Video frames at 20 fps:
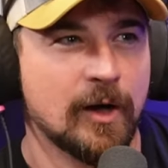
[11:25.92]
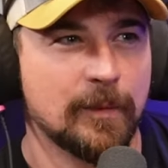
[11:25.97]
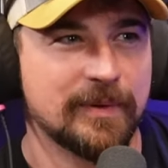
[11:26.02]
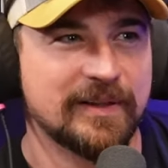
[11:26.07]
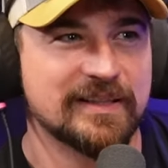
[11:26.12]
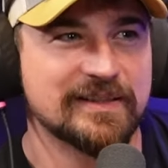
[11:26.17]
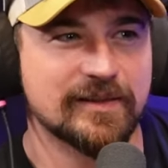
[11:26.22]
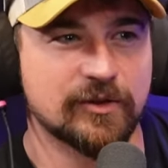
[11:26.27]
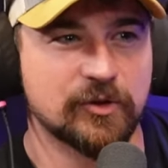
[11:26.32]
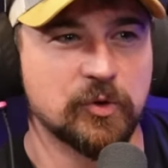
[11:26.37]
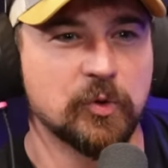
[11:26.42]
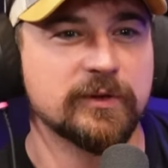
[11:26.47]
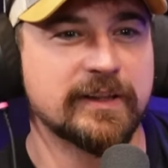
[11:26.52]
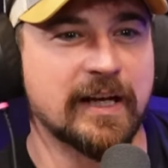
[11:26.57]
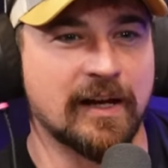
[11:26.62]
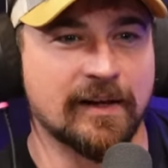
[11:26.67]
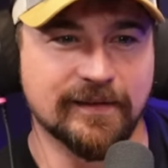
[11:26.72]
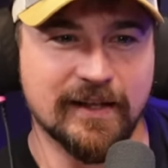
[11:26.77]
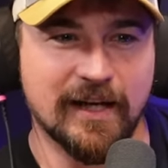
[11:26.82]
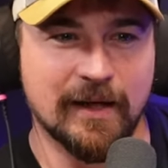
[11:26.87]
because the
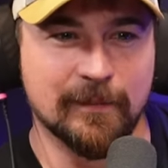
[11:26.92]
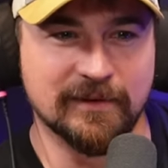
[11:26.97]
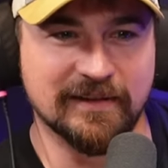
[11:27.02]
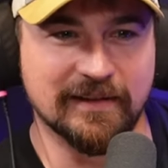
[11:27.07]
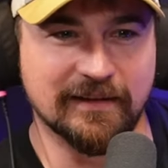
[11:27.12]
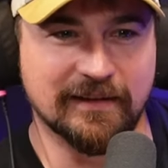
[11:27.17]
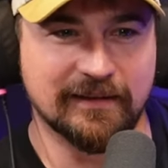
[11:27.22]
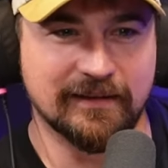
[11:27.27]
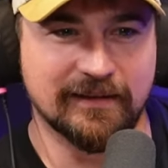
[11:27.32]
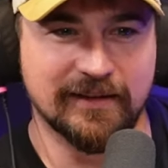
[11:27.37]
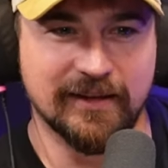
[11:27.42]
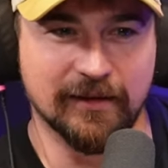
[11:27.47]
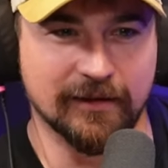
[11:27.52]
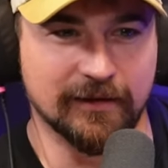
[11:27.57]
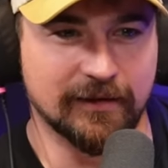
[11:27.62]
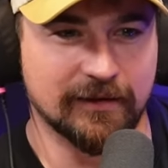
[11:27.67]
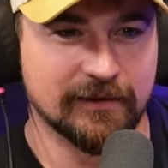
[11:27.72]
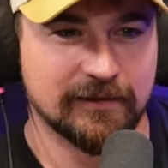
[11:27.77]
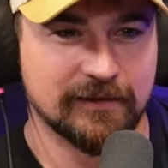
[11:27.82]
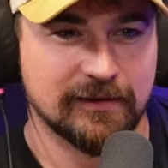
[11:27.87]
cooldown time is a
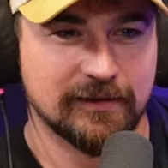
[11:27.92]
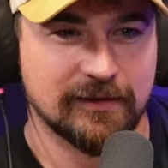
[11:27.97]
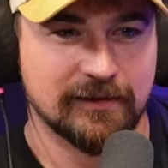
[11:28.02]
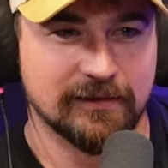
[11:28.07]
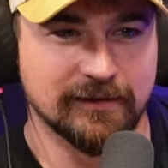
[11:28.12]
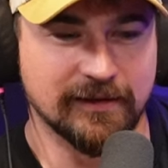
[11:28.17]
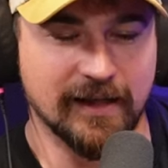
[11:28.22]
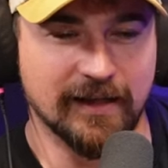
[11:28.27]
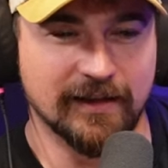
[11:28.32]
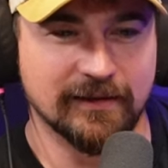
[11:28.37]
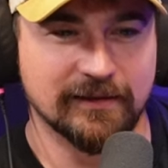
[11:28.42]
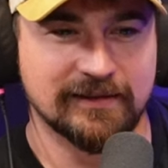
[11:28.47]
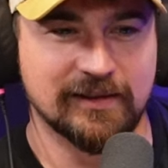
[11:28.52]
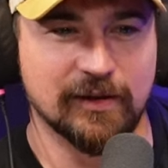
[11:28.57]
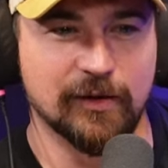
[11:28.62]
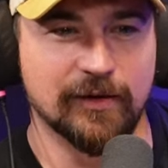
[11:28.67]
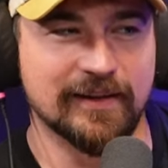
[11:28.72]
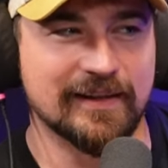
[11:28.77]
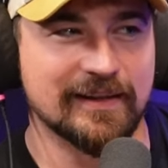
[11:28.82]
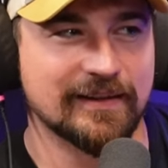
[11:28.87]
killer. You think? Yeah.
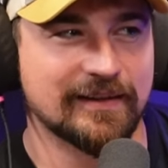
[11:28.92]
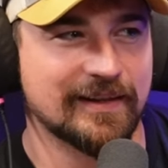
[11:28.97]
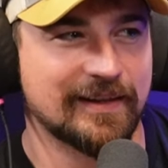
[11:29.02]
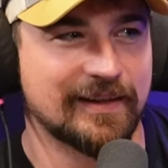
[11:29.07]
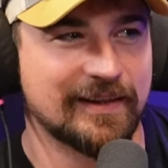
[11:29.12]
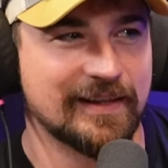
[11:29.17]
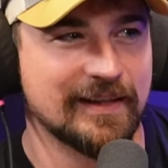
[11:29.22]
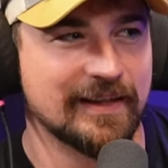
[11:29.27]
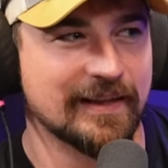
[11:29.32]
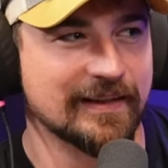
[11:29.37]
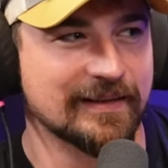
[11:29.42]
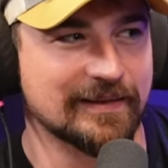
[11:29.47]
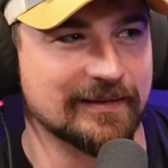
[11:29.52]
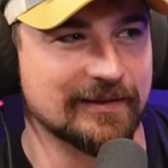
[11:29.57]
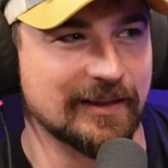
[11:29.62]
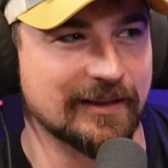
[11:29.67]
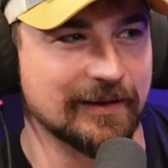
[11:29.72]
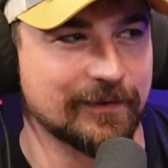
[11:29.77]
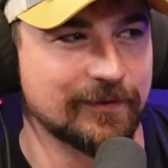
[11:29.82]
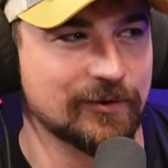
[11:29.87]
So the thing is, is
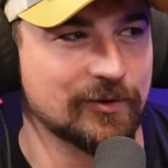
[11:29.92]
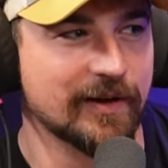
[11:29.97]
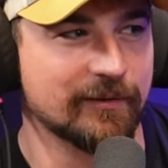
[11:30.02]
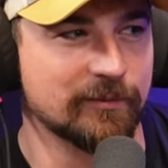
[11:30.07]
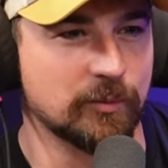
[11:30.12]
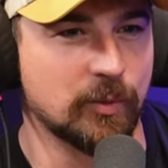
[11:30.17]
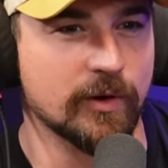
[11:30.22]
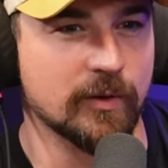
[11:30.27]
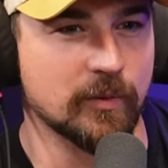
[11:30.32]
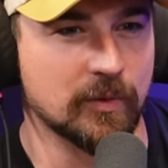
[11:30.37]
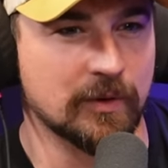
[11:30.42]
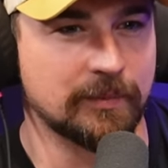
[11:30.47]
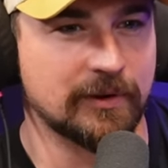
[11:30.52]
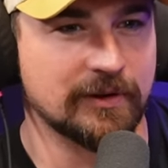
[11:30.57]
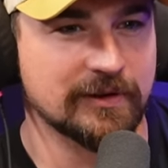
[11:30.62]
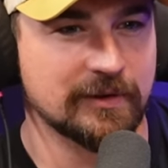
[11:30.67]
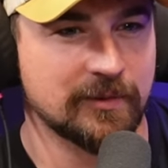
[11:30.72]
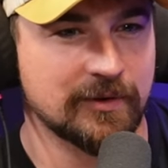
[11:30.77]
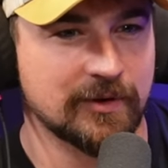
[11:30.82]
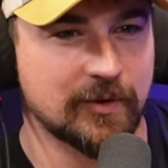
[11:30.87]
like if you have more than one
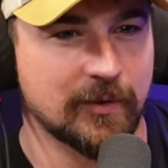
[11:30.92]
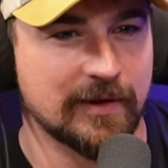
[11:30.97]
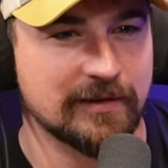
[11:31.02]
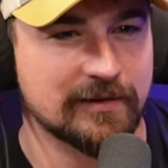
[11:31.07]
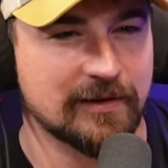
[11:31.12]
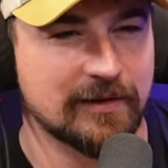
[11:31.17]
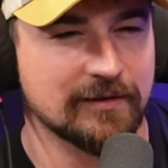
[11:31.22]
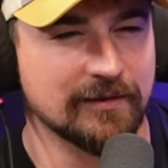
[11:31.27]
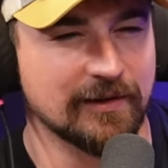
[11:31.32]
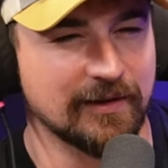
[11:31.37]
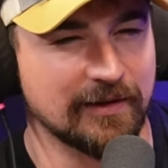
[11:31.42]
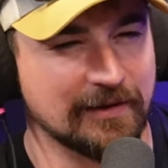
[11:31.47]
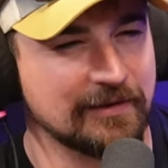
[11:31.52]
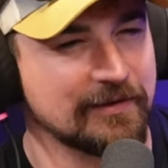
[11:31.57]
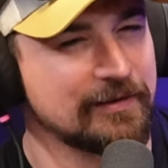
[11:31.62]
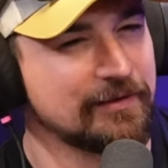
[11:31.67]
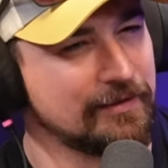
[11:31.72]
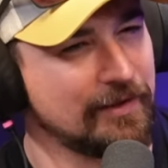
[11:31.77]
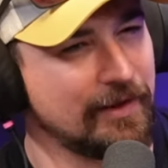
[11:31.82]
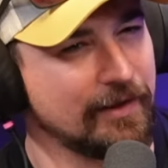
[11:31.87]
person with a quasar, then
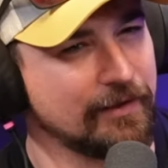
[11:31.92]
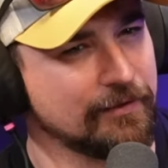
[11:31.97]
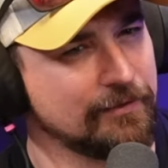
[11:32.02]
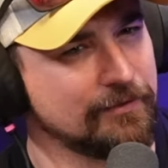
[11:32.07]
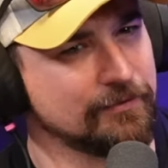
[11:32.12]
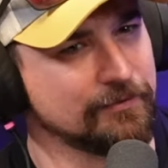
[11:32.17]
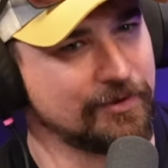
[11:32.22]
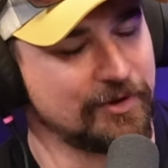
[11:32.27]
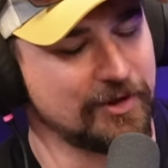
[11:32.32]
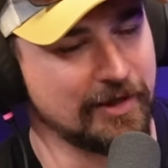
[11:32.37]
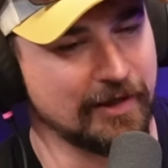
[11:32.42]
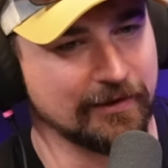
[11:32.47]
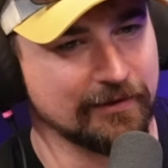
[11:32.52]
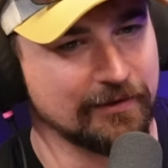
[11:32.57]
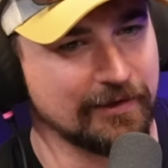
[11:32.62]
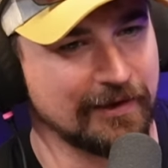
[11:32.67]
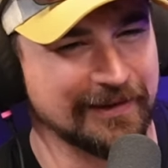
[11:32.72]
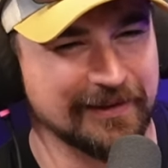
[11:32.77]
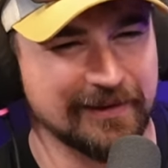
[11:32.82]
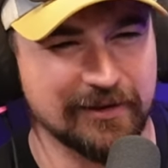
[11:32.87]
it's like oh shit,
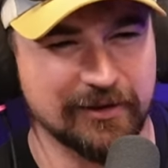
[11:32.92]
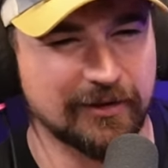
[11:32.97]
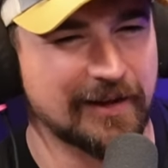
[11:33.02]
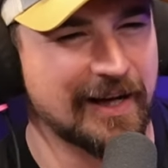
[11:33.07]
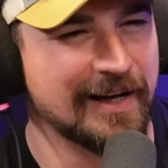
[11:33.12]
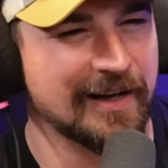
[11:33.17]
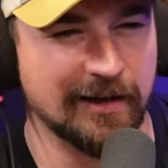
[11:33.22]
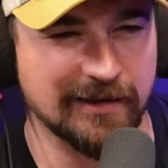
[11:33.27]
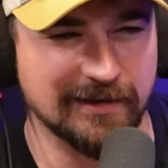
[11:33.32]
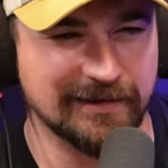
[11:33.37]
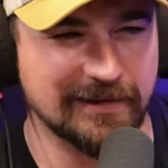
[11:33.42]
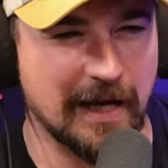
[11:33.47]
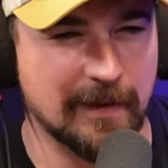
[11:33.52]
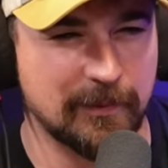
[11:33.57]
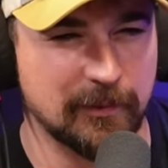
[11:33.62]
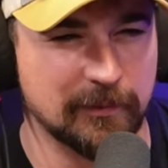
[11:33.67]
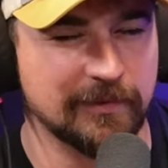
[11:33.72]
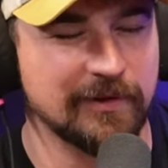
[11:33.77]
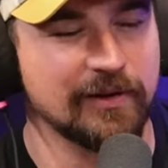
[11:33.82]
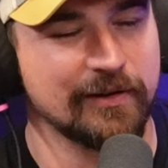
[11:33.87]
like it, you're kind of
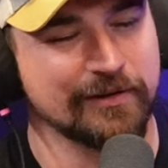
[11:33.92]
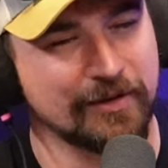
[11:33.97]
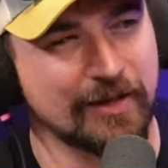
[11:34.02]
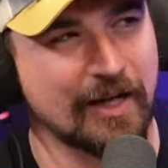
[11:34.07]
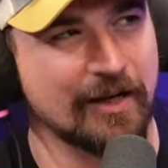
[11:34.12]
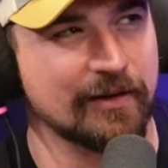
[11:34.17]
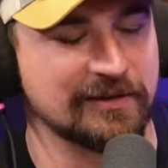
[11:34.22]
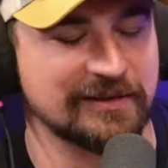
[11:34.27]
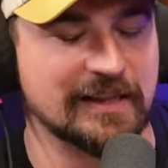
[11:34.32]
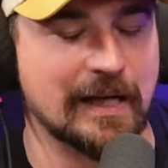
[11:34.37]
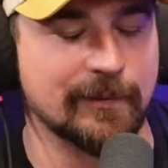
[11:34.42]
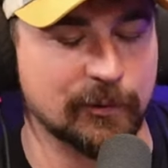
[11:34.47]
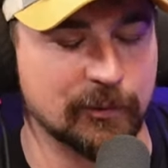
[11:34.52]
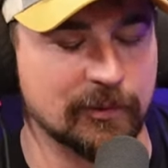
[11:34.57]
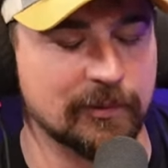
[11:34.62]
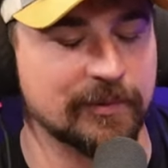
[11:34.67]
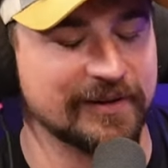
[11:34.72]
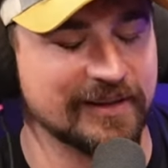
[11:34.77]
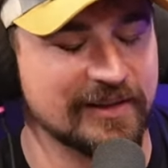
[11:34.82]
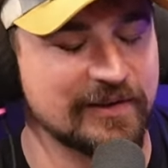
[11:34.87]
unstoppable. Well, yeah. you're not unstoppable,
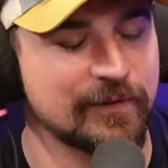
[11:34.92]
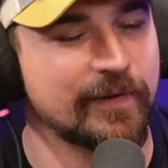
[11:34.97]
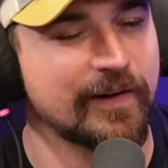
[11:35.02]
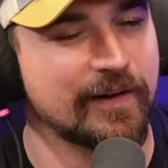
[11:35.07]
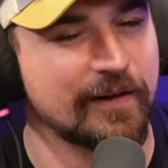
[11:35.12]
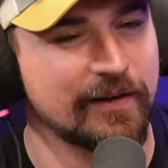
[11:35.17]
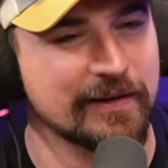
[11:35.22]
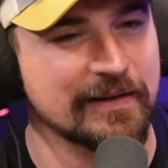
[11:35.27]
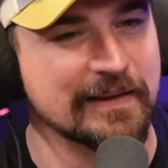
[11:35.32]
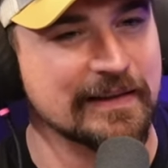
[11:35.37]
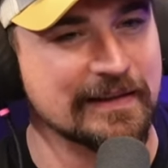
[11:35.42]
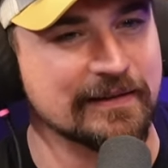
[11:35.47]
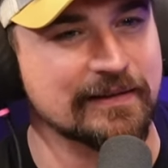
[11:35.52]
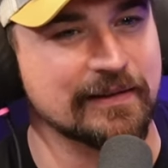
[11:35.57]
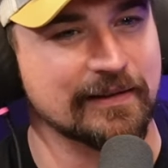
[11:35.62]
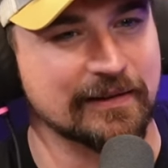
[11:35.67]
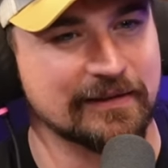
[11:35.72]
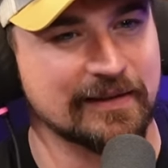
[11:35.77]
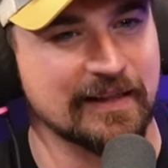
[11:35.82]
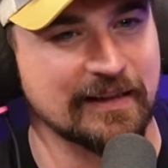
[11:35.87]
but it's very easy
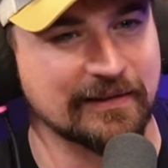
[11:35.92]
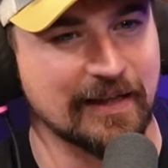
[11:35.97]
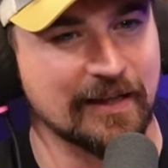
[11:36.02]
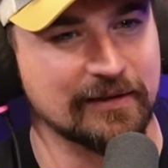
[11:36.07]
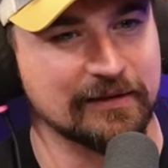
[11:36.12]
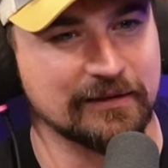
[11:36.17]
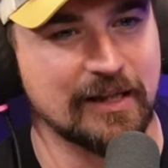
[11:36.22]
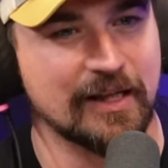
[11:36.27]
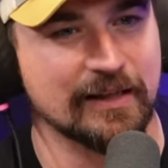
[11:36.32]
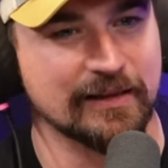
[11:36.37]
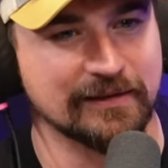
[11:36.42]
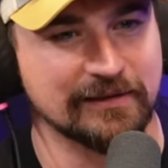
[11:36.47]
to take down. Do we do